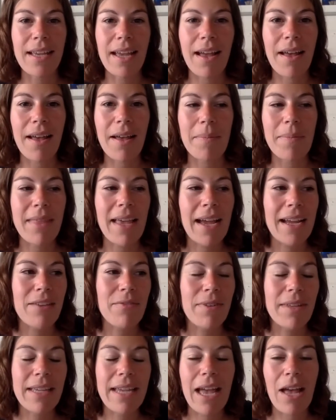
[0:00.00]
Um, that can
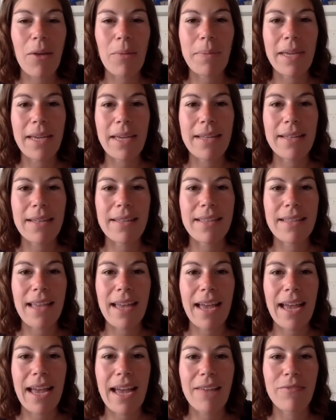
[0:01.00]
really help kids
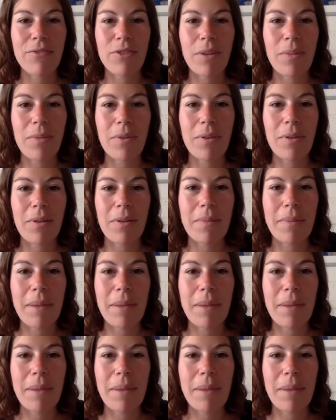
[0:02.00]
that have trouble